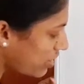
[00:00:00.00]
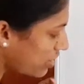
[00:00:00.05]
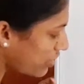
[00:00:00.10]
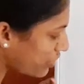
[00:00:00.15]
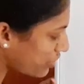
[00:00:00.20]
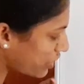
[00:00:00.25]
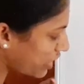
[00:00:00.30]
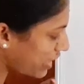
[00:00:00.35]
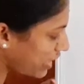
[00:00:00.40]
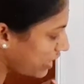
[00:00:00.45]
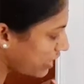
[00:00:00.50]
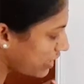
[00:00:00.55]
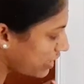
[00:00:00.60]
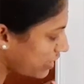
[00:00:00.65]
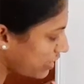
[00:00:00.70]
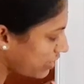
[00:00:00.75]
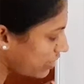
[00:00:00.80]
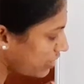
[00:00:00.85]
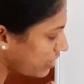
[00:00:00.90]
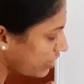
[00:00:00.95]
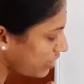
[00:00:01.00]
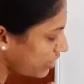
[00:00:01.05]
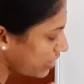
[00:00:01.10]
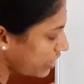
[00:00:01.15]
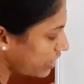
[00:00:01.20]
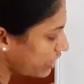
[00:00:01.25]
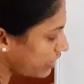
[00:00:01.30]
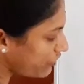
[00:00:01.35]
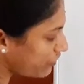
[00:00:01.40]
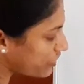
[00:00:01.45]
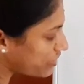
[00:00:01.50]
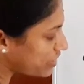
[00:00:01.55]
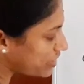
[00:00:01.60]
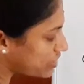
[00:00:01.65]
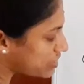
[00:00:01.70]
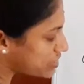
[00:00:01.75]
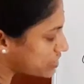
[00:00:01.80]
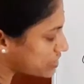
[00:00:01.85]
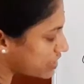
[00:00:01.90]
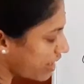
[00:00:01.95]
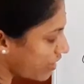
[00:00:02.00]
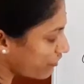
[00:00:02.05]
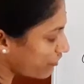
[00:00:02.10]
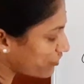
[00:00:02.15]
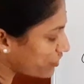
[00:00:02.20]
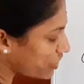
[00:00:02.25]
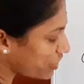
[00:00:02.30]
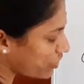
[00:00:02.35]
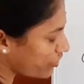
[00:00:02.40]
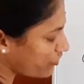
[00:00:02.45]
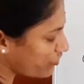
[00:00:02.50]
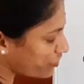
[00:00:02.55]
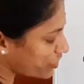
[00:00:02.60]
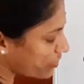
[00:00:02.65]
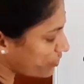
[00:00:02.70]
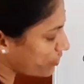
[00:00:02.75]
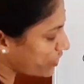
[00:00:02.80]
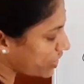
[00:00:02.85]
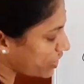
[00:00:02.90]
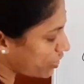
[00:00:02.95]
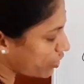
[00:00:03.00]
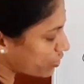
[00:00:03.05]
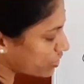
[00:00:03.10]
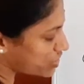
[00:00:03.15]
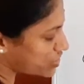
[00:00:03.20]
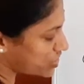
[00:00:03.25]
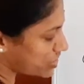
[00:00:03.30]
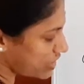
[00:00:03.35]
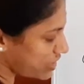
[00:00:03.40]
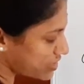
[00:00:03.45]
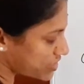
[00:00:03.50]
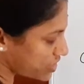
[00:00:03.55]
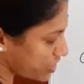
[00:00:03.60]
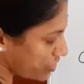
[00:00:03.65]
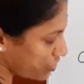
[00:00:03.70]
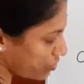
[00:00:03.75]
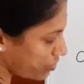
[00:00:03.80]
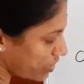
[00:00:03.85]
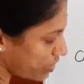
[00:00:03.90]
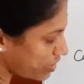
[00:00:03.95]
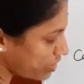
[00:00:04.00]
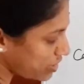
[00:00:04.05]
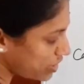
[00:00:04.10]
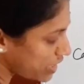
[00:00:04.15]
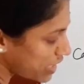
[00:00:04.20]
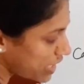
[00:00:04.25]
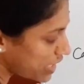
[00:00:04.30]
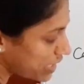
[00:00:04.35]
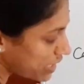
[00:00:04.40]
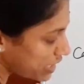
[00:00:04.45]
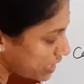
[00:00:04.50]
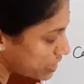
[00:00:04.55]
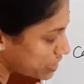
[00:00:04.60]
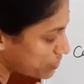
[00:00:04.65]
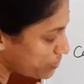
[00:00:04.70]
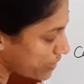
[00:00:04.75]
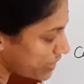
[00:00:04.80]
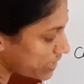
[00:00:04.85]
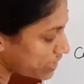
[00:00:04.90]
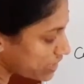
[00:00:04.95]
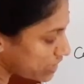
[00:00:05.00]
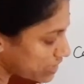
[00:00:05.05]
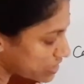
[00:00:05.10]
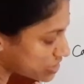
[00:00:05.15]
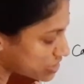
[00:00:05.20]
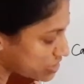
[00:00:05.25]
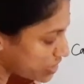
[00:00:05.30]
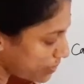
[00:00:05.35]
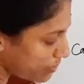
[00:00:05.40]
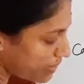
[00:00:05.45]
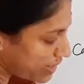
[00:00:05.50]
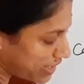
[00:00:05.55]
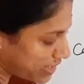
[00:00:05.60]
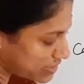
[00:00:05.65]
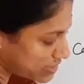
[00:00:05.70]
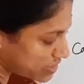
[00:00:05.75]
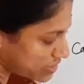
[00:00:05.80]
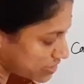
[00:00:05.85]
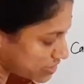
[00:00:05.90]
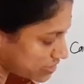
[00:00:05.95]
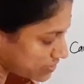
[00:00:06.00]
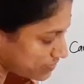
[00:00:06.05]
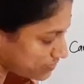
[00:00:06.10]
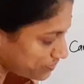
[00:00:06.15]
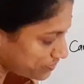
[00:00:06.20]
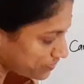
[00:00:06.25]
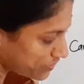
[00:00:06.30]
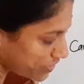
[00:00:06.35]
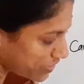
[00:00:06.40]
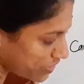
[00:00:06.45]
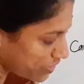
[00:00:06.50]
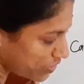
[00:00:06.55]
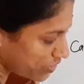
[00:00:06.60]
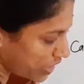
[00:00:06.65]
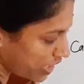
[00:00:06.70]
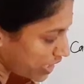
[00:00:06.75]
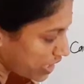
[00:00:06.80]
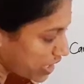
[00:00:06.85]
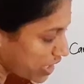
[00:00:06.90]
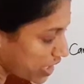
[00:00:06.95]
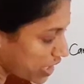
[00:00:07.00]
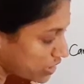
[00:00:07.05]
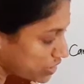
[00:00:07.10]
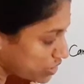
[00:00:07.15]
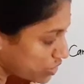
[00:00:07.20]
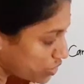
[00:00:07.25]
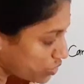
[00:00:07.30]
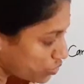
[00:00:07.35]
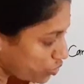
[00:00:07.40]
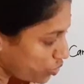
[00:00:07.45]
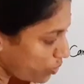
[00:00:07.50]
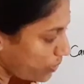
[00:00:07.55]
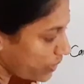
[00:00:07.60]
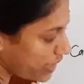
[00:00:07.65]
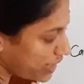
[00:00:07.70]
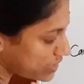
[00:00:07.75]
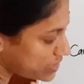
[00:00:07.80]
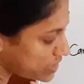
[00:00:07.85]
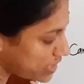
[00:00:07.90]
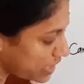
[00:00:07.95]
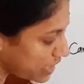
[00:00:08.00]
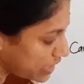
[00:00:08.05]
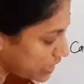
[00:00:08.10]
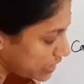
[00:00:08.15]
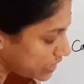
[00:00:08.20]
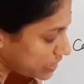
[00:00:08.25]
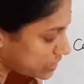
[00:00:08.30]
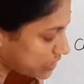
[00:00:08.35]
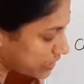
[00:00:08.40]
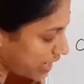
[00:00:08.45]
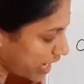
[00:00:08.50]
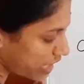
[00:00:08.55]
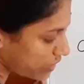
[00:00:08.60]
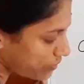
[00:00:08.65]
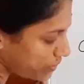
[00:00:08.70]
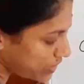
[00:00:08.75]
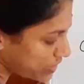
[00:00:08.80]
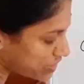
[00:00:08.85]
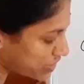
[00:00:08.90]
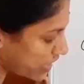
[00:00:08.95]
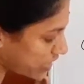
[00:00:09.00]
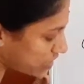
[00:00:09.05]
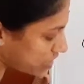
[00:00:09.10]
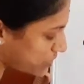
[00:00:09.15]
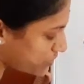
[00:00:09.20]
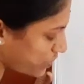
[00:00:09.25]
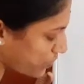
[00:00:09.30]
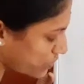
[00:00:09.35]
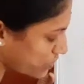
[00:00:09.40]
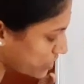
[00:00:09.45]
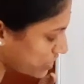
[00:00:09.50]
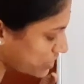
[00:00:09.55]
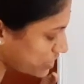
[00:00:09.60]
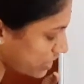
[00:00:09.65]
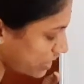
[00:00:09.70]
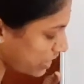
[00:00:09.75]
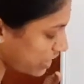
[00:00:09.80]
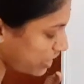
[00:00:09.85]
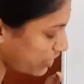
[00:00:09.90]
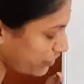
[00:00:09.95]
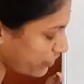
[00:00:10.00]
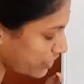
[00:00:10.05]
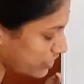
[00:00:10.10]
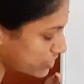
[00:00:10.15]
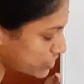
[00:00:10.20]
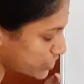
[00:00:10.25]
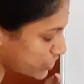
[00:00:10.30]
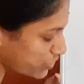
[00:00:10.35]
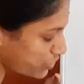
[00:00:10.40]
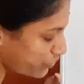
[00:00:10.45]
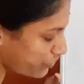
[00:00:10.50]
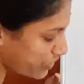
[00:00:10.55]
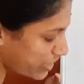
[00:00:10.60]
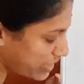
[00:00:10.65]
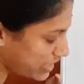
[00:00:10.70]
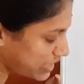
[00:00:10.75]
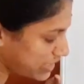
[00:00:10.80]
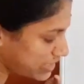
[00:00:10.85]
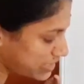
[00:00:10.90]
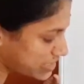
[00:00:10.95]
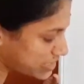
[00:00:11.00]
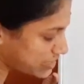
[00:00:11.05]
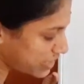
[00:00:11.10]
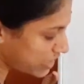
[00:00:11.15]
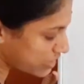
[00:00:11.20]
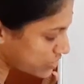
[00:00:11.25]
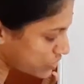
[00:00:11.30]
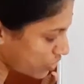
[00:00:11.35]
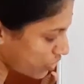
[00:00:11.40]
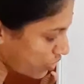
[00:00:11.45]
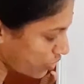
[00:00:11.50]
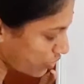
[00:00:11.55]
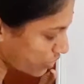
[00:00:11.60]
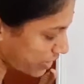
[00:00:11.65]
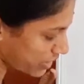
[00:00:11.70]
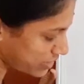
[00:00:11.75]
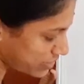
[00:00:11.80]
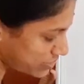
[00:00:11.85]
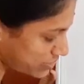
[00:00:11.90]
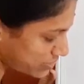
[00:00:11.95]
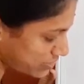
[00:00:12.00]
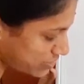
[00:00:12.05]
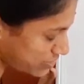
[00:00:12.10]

okay, if it is sloughed off from the original tumor, it may reach the blood. Okay, through blood, it can be transported even to very distant organs.